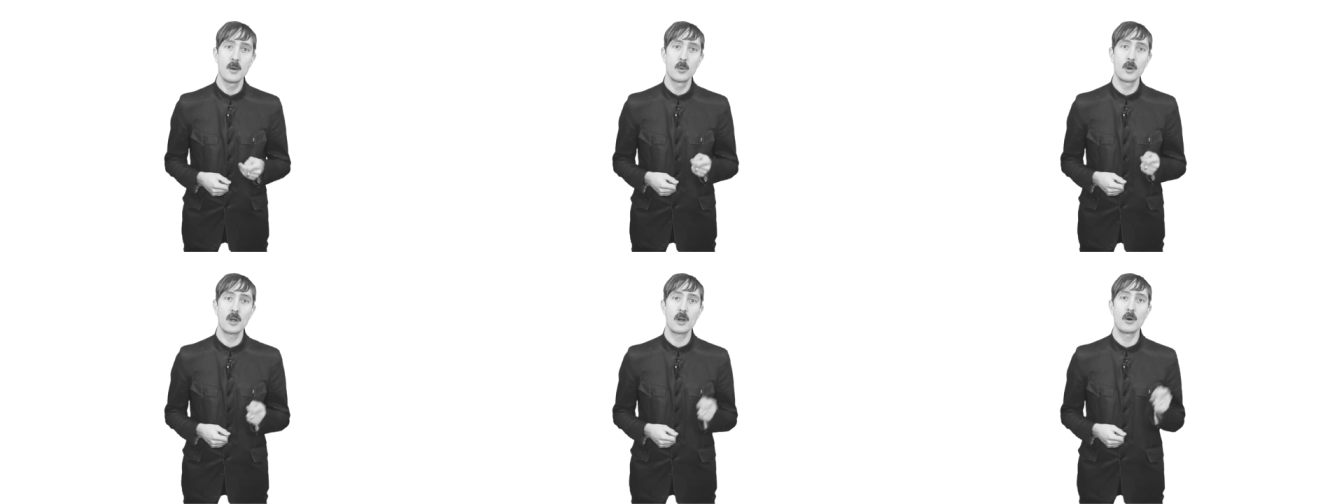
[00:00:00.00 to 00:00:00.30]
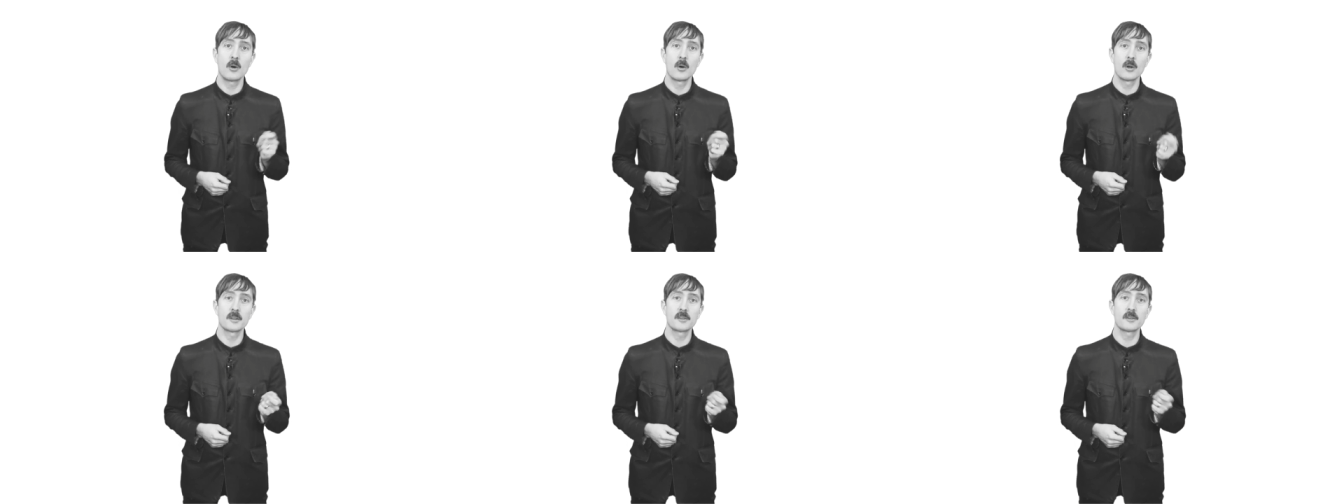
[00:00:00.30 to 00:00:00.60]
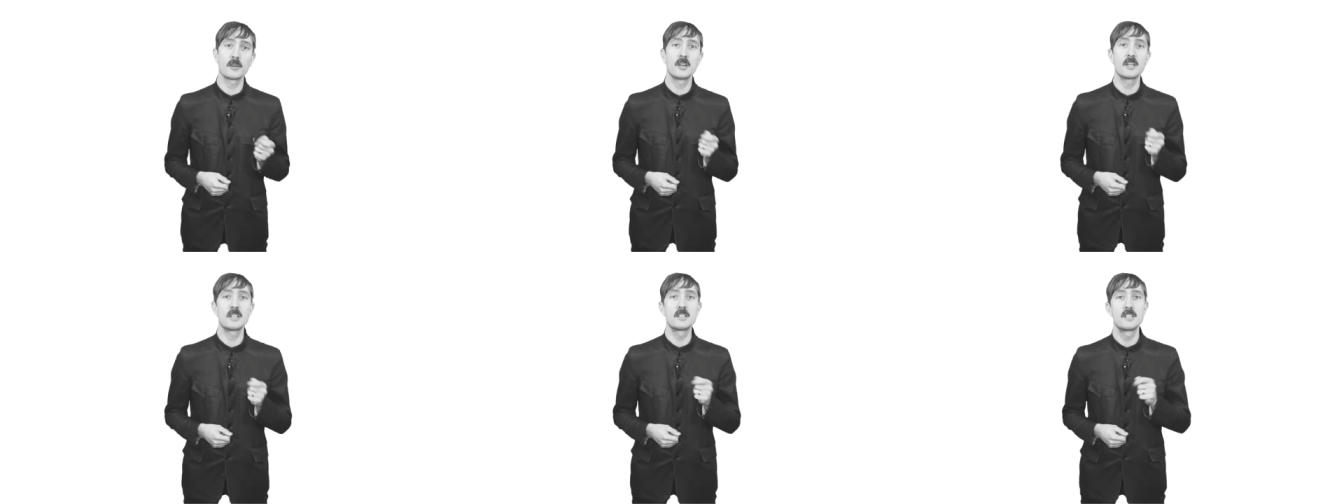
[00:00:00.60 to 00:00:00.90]
we
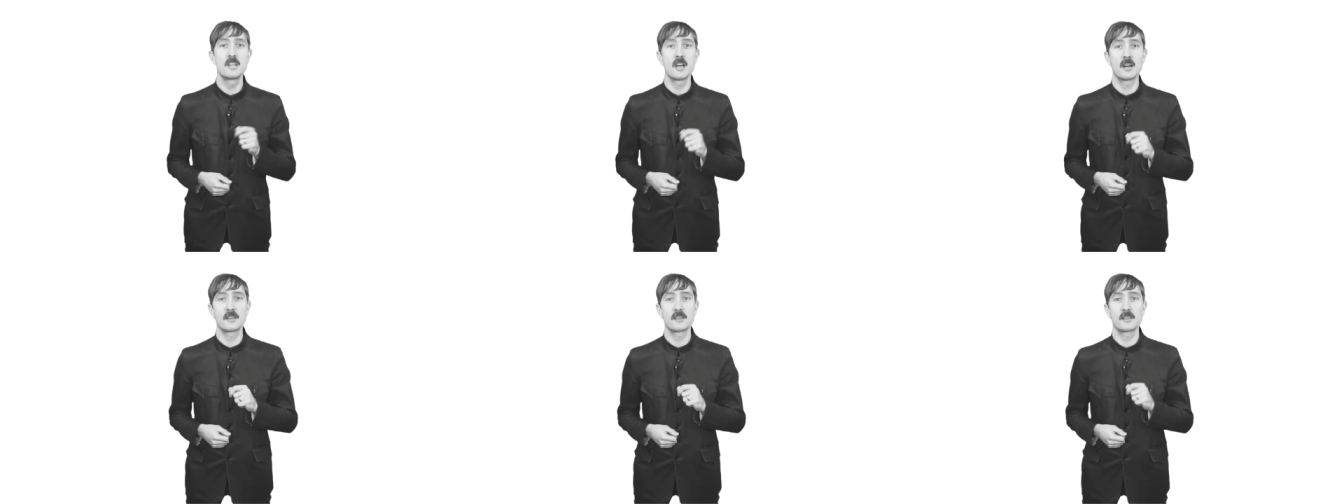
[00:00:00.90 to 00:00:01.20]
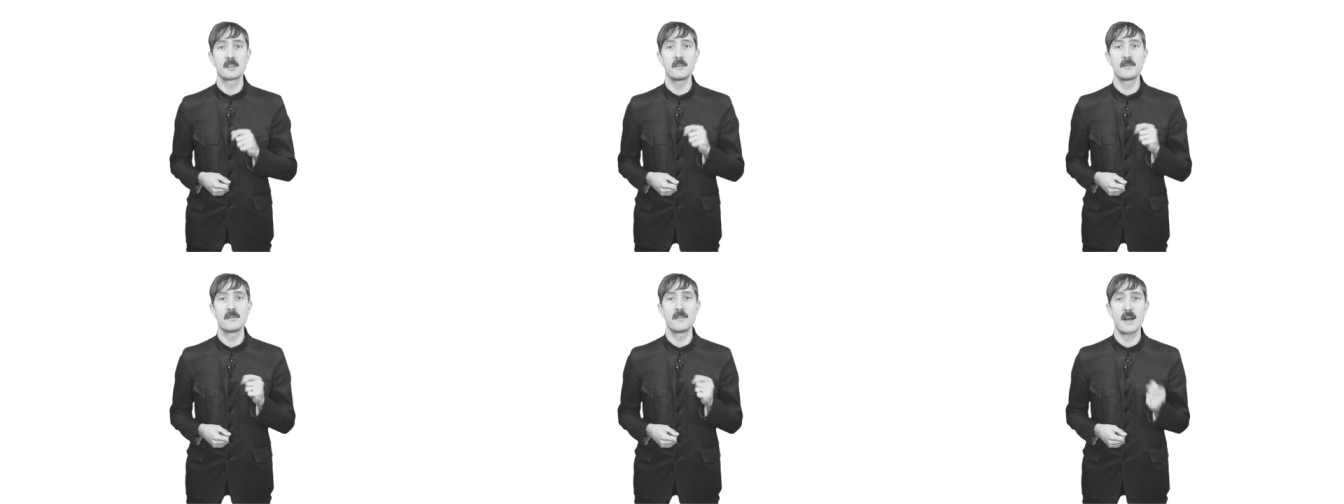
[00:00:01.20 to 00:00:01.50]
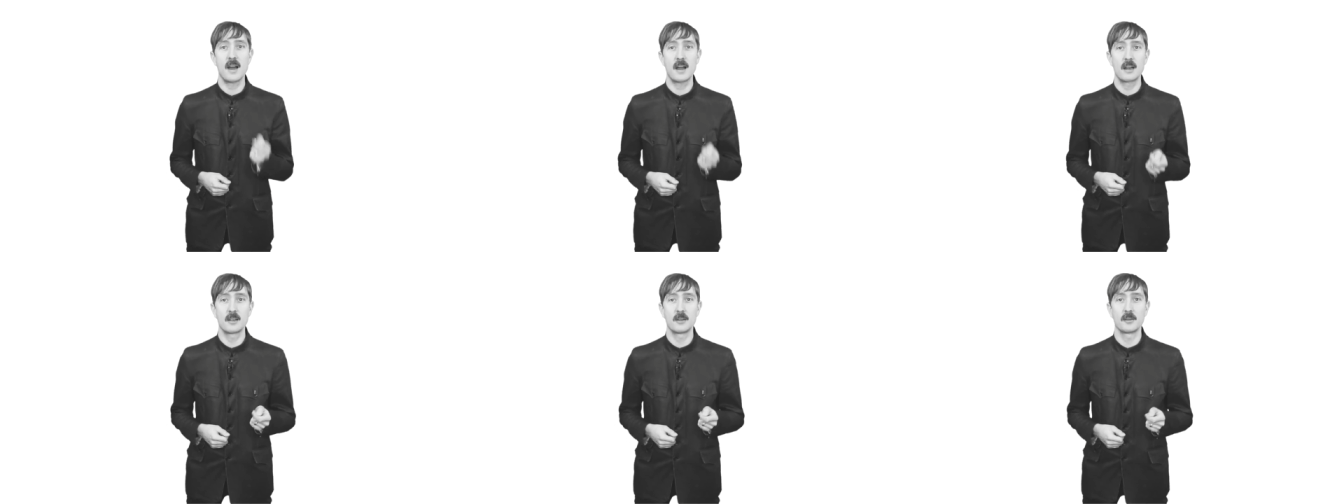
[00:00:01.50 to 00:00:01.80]
also adjust the
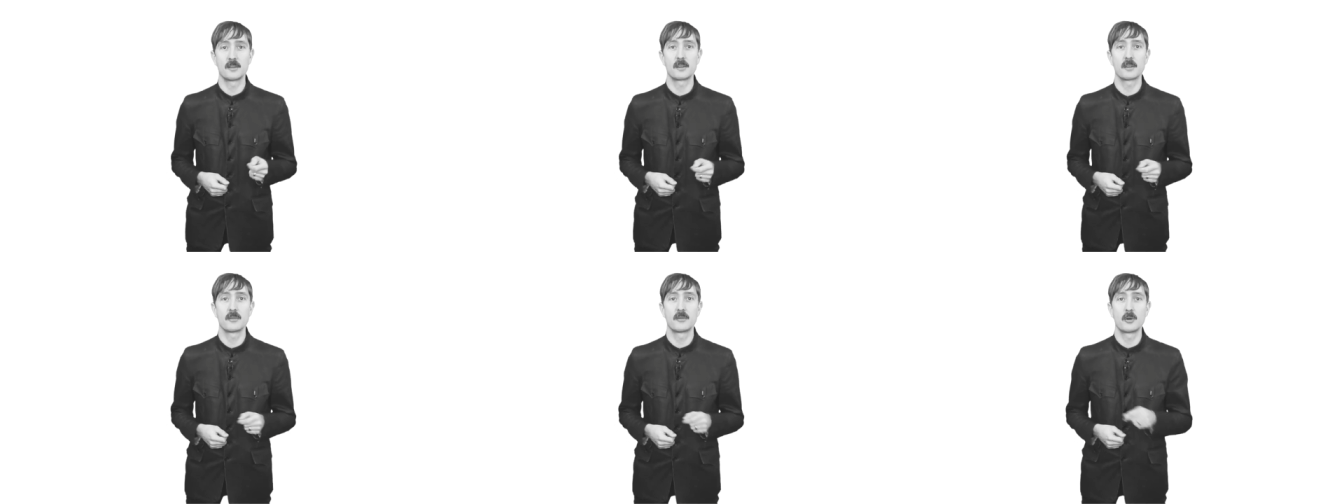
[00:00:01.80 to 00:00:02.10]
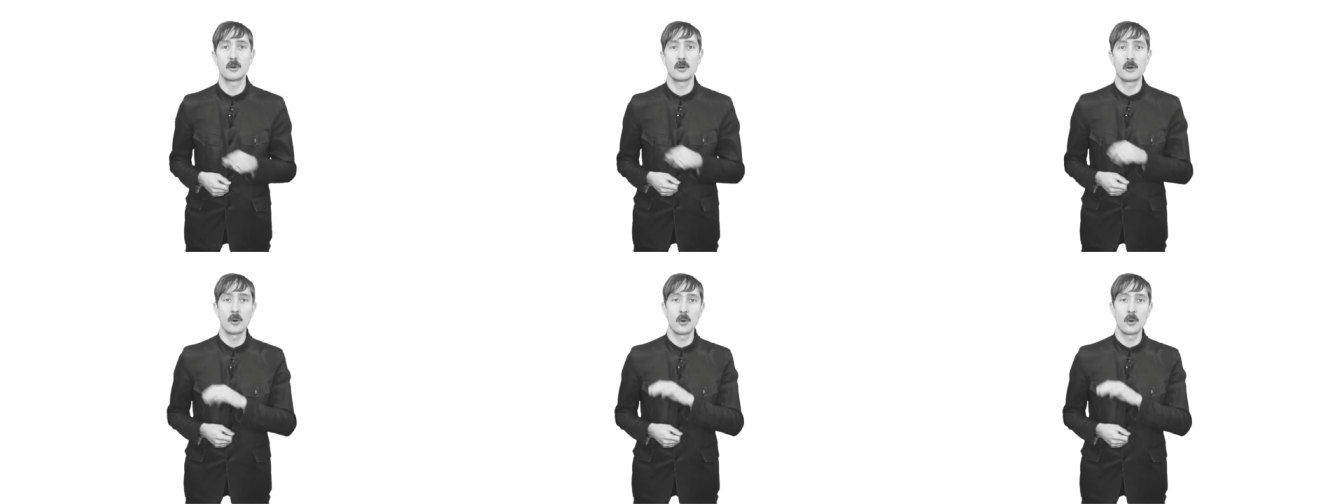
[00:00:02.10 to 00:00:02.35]
values for